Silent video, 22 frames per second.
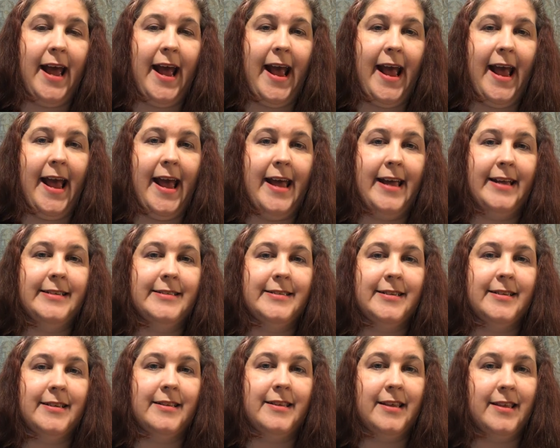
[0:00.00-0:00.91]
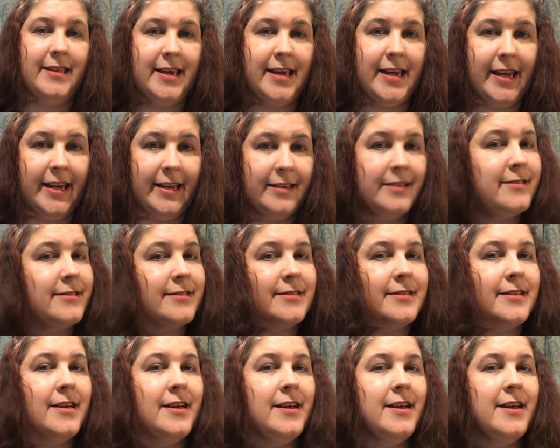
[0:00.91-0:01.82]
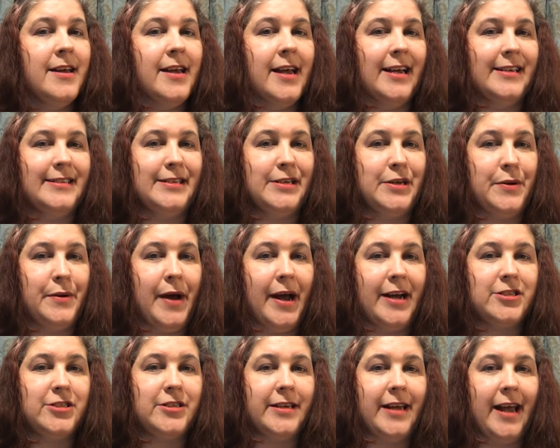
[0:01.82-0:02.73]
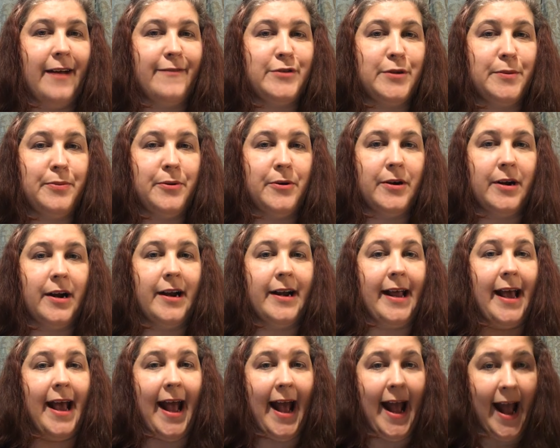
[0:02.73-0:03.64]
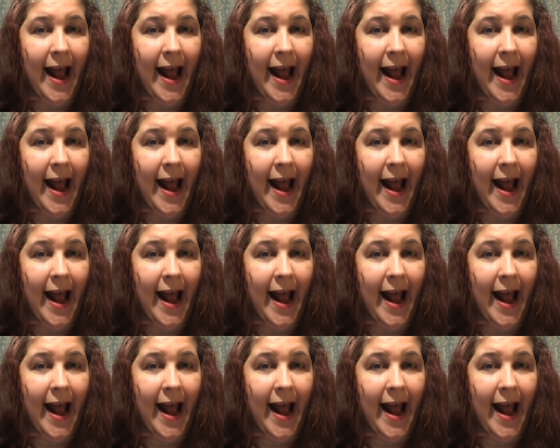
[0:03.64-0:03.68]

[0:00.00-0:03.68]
And the thing is that you actually have to put on a